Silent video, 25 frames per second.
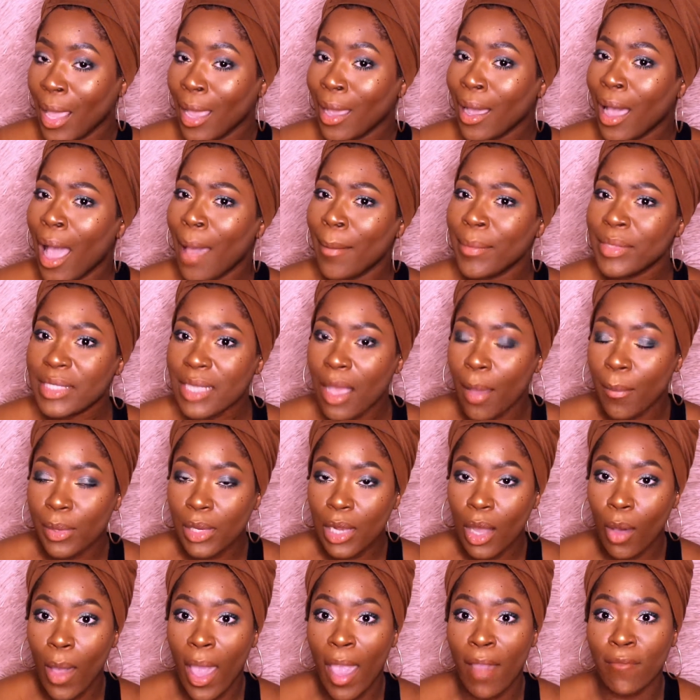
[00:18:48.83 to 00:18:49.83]
Comment down
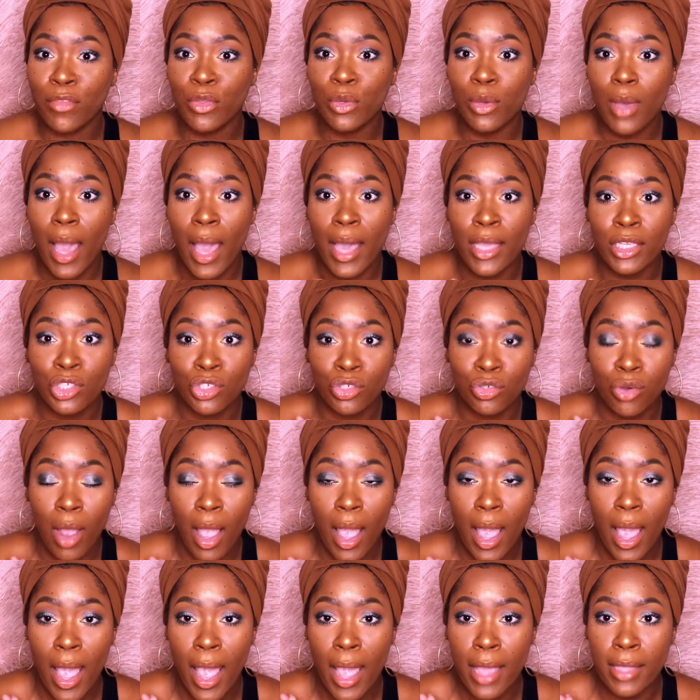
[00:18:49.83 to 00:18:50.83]
below. Have you guys
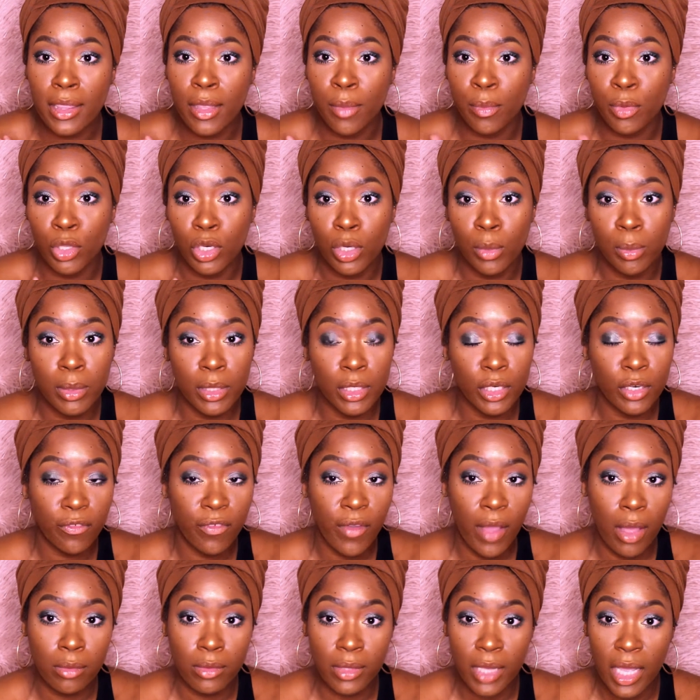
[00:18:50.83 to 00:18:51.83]
tried the Beauty Blender
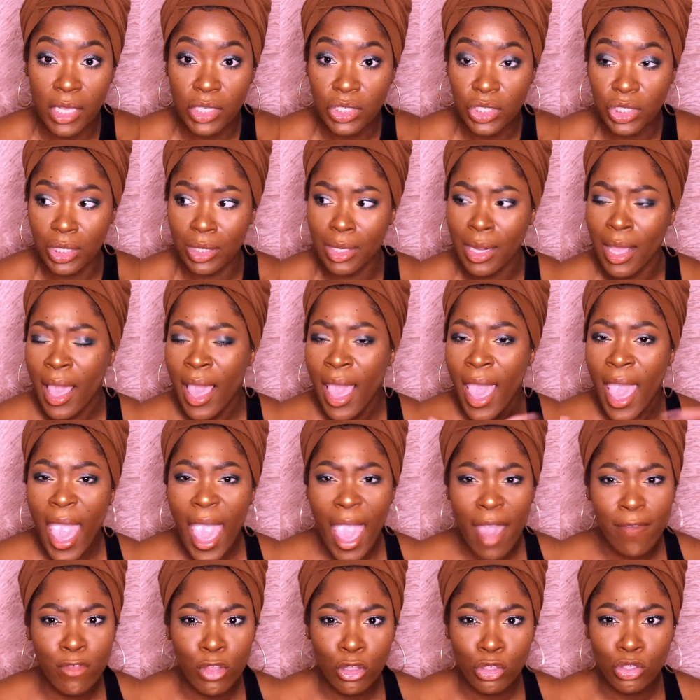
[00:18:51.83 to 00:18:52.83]
foundation?
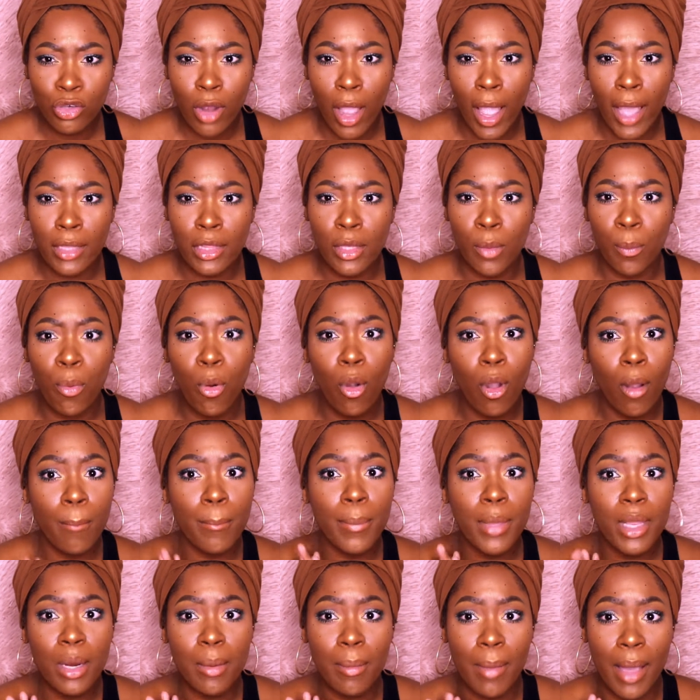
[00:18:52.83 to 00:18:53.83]
Have you tried the pore
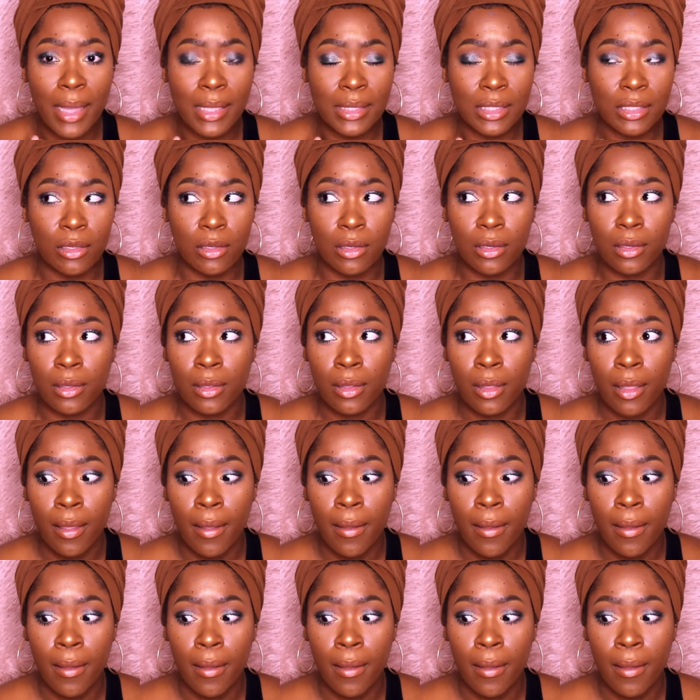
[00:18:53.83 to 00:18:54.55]
minimizer?